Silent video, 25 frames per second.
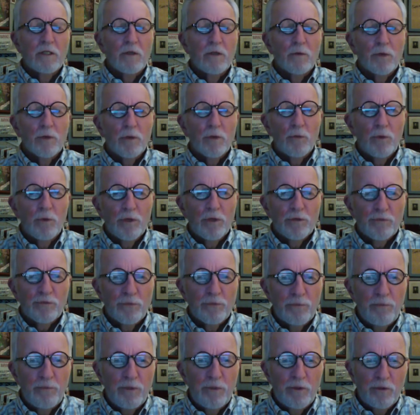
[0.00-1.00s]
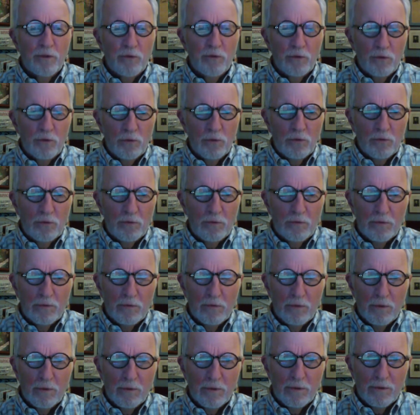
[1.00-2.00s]
What I want from you
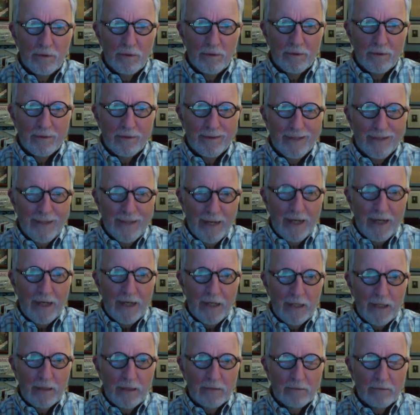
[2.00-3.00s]
today,